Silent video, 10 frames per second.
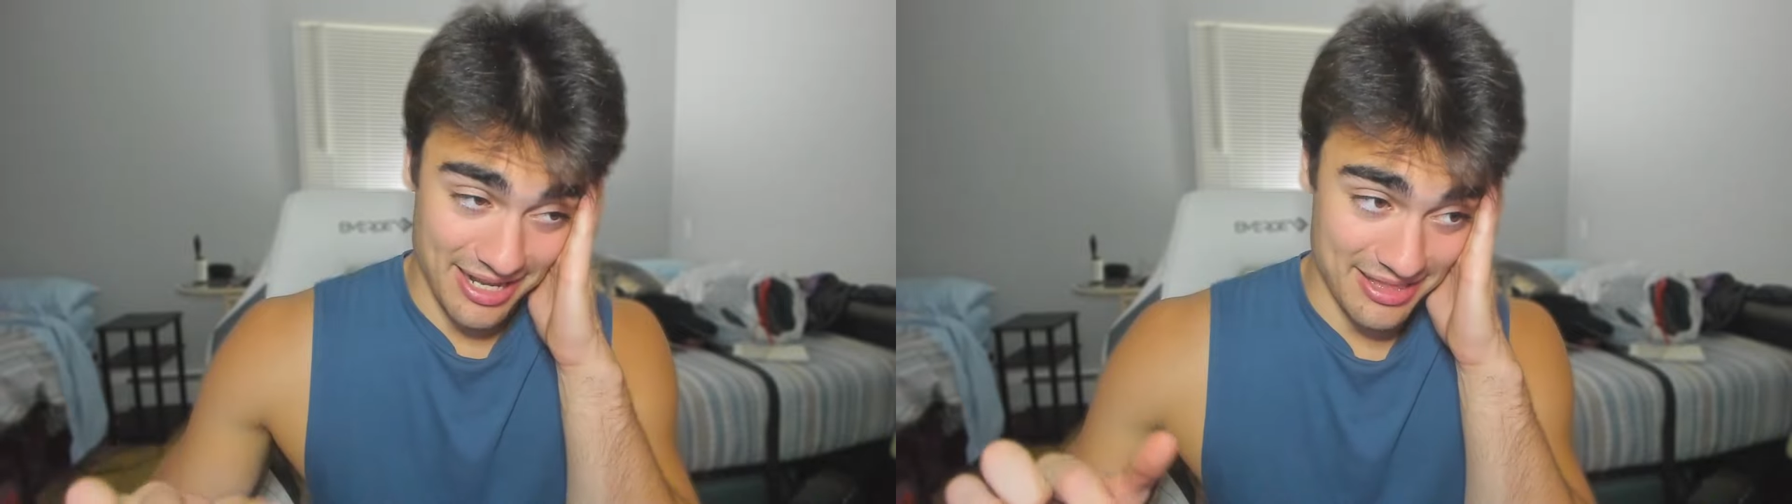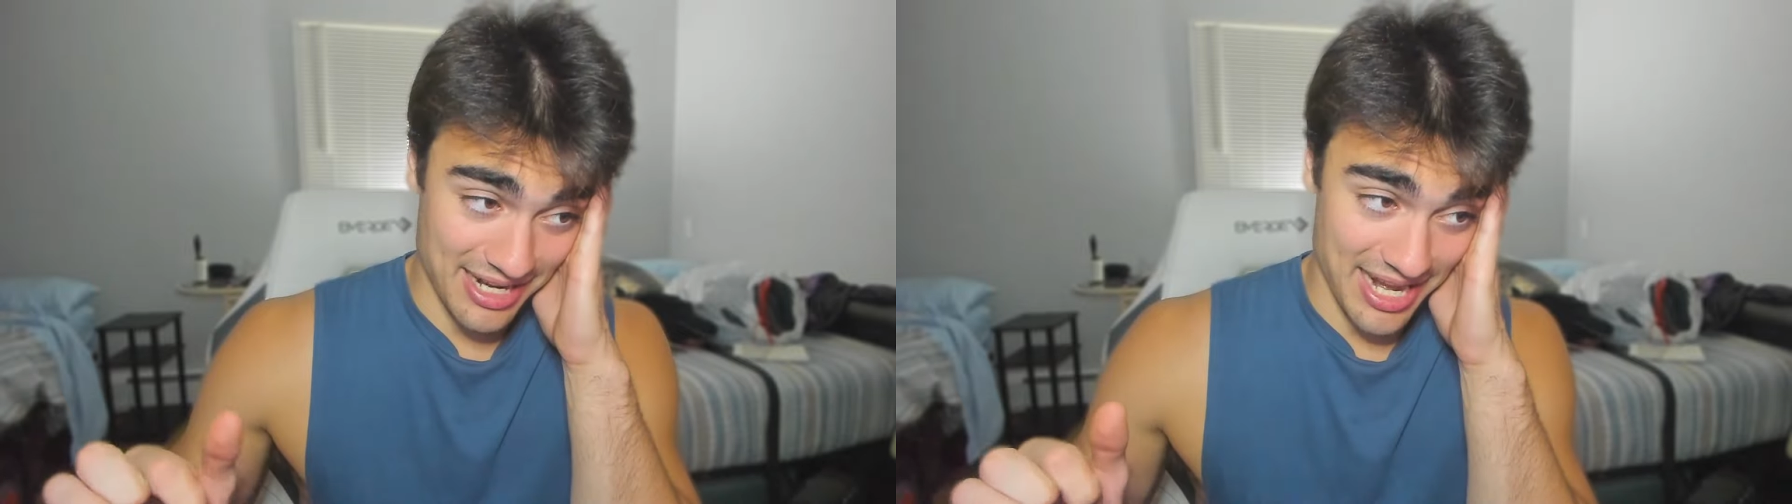
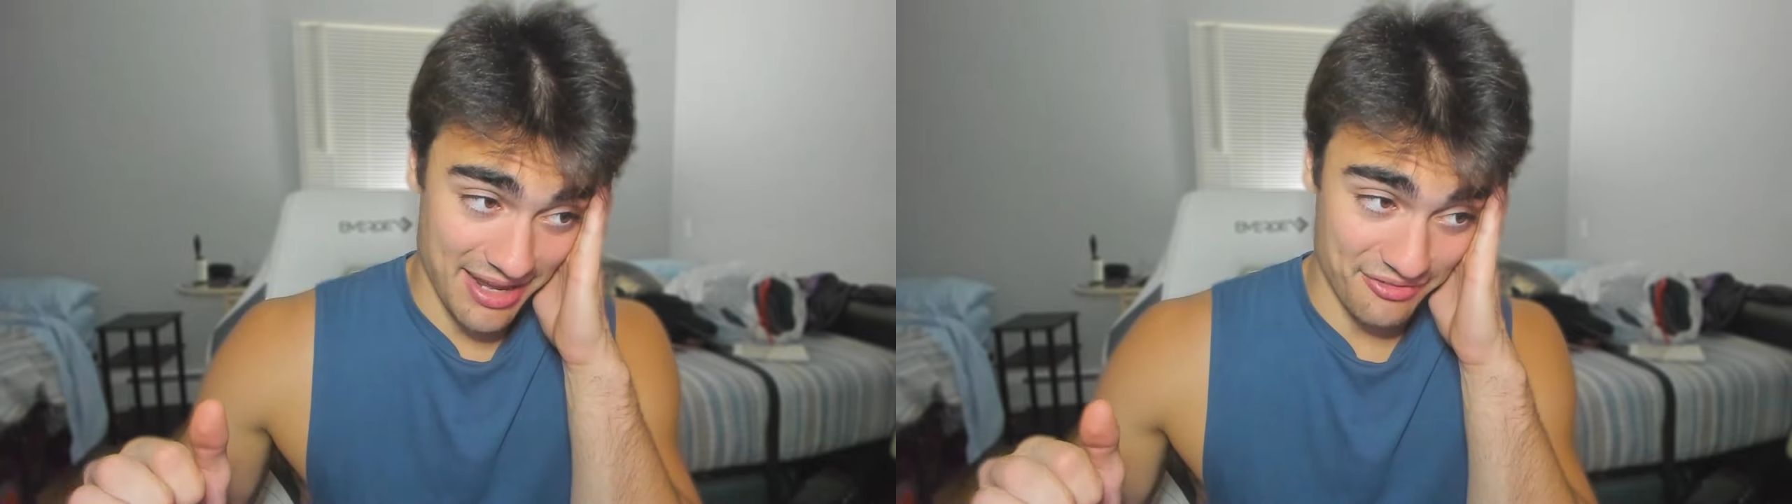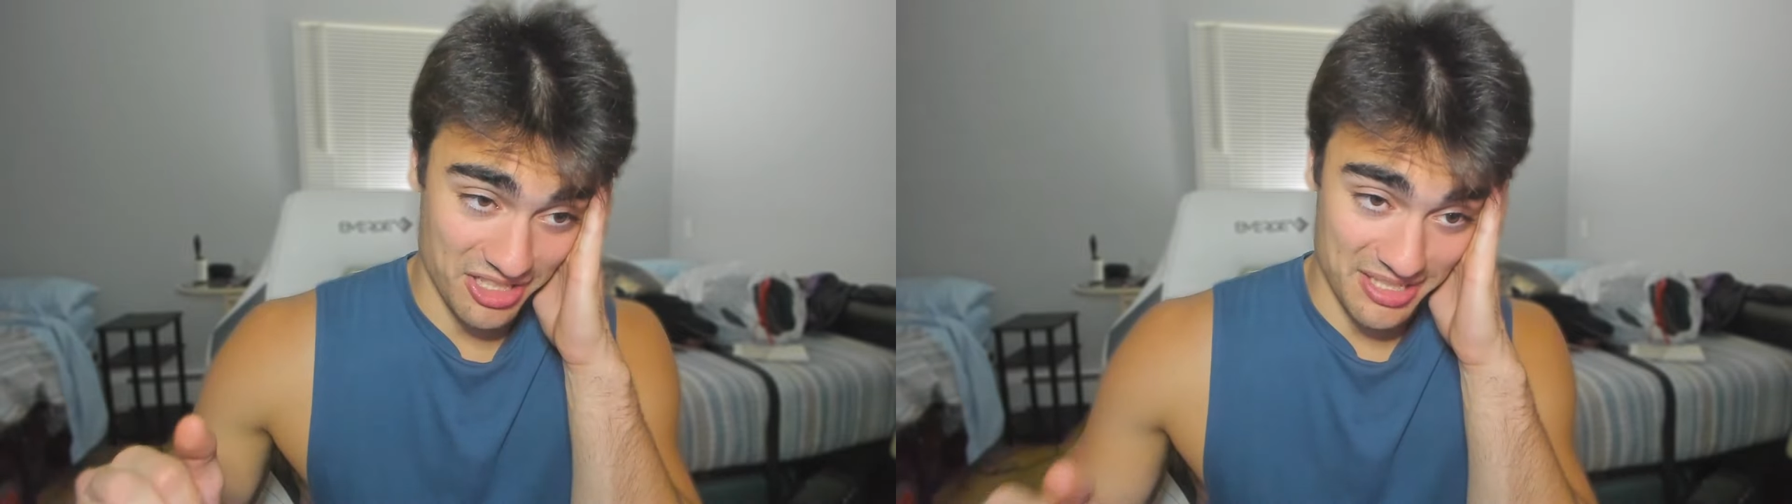and then I
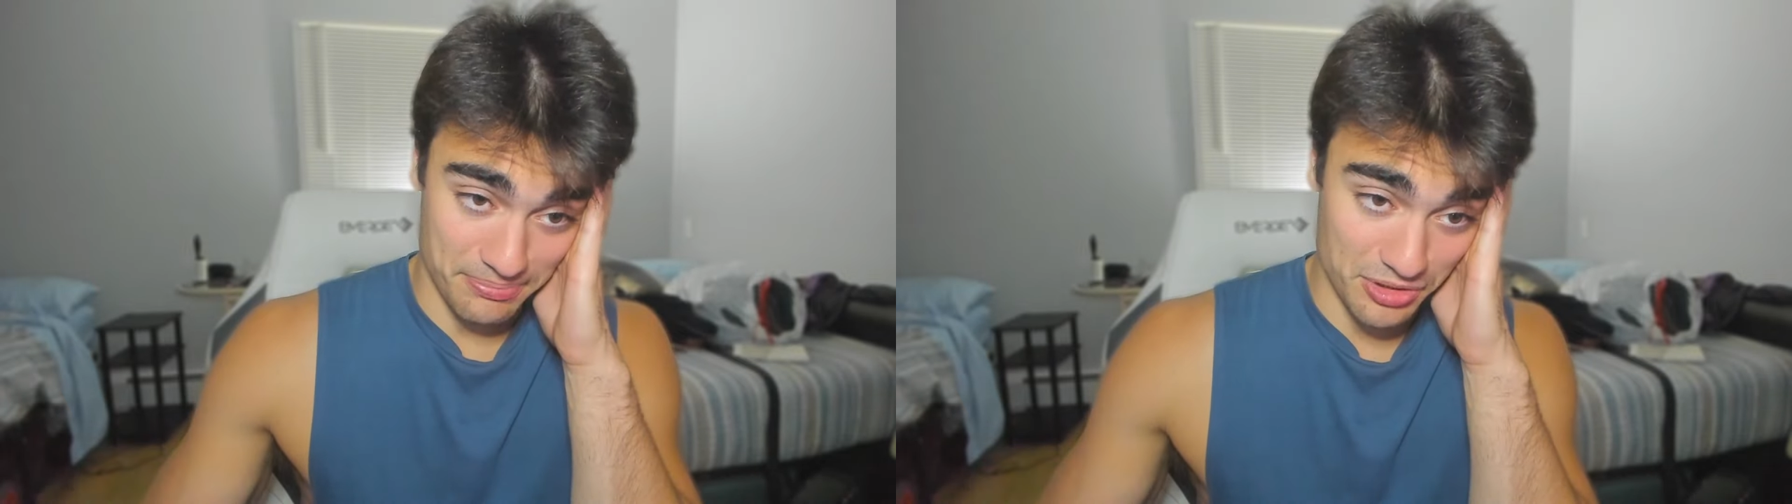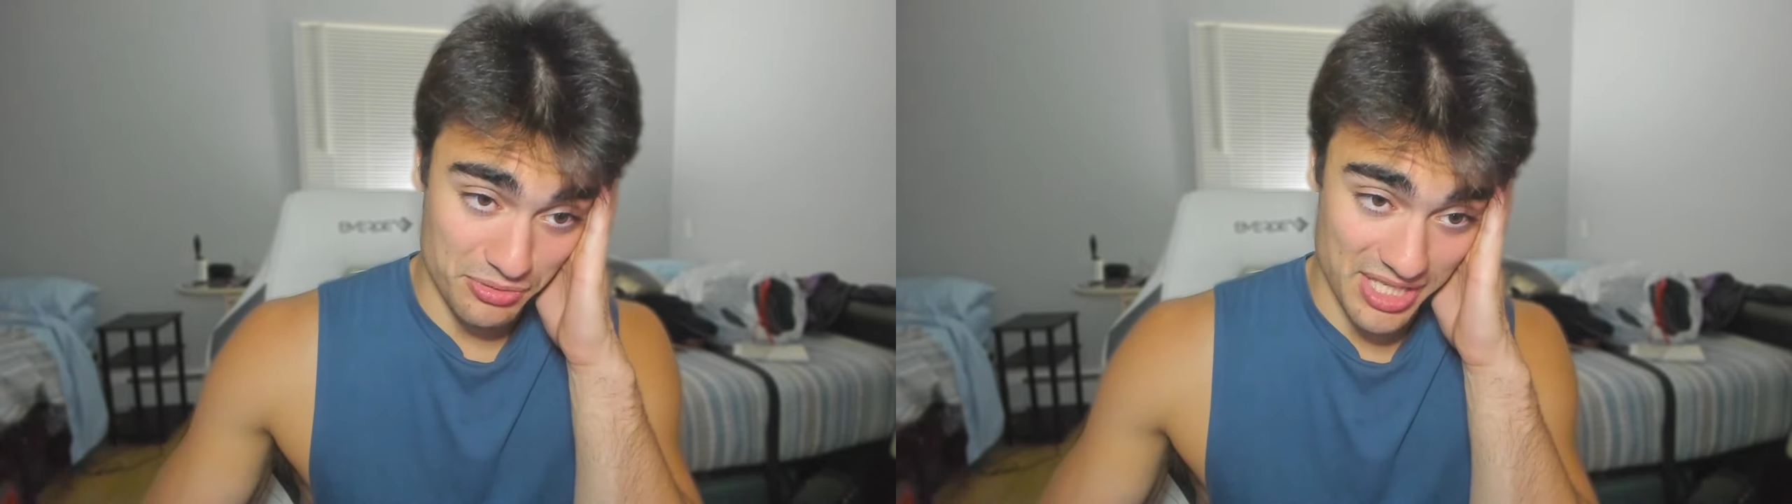have a
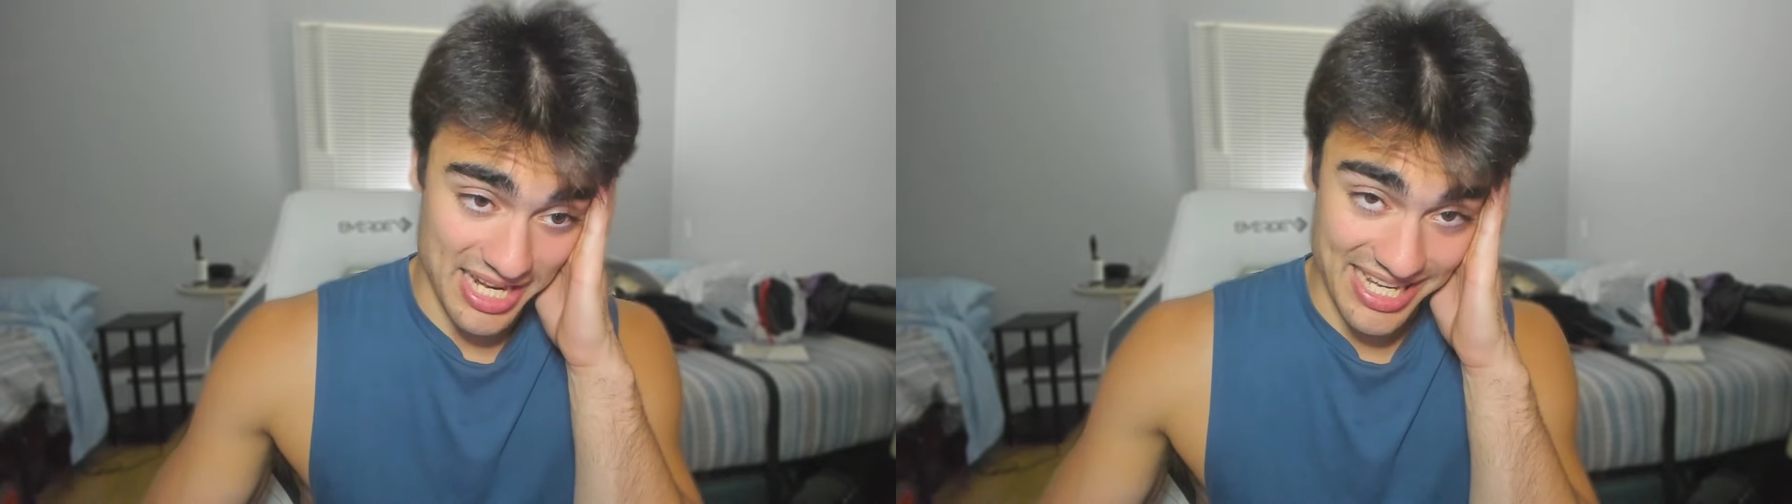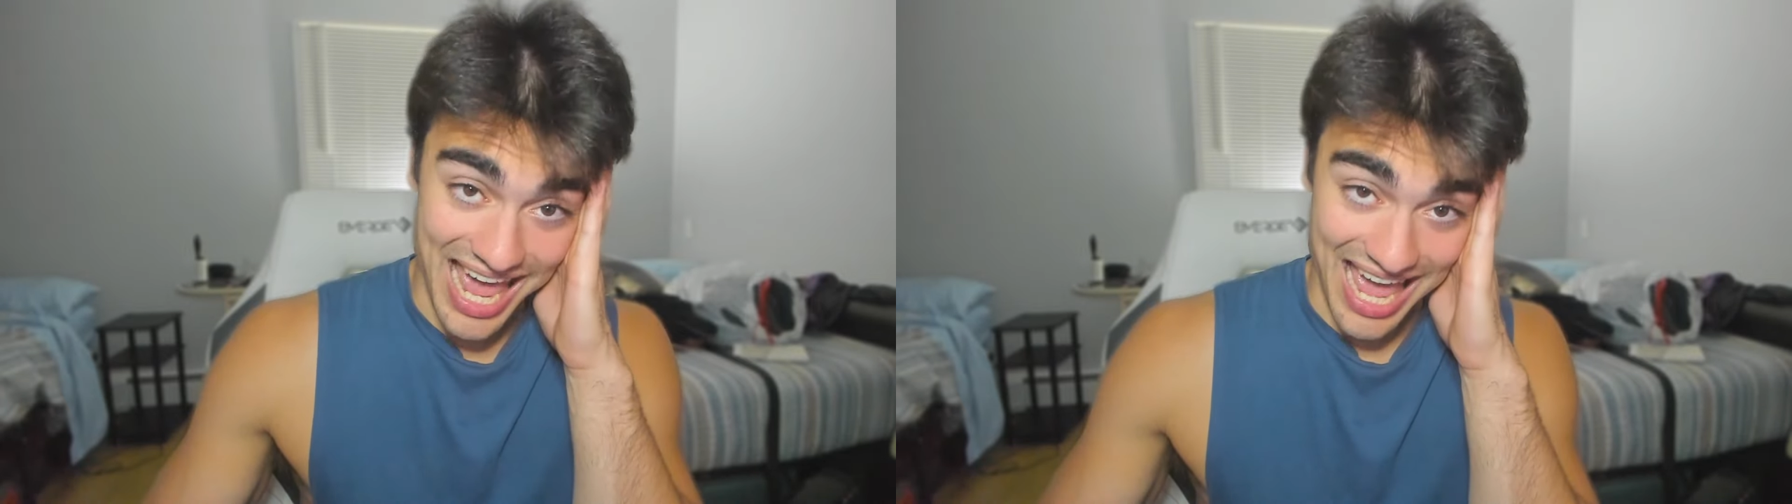blue
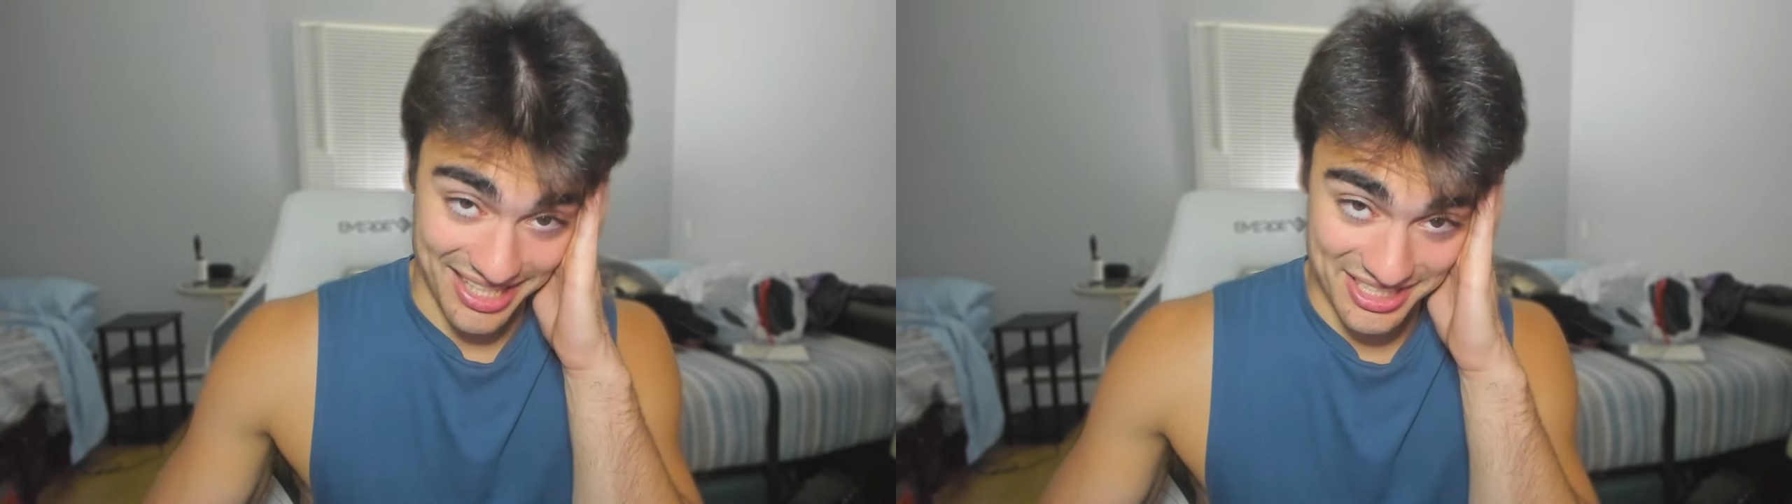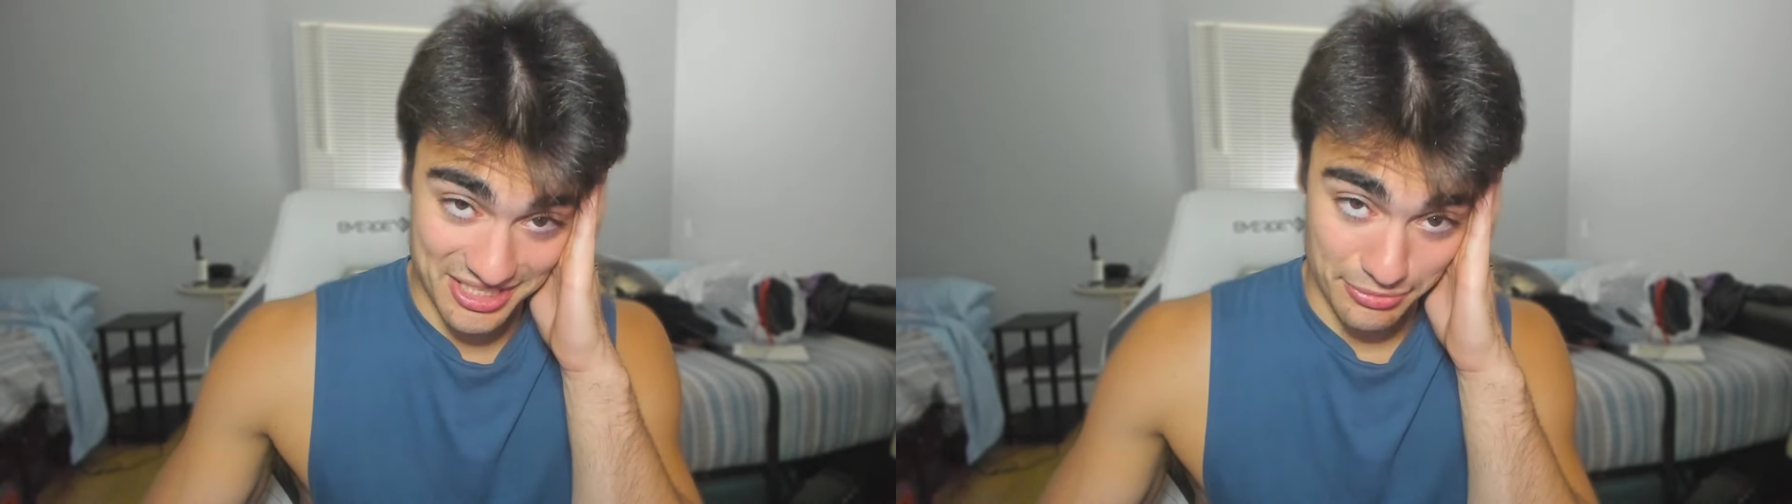Yeti X,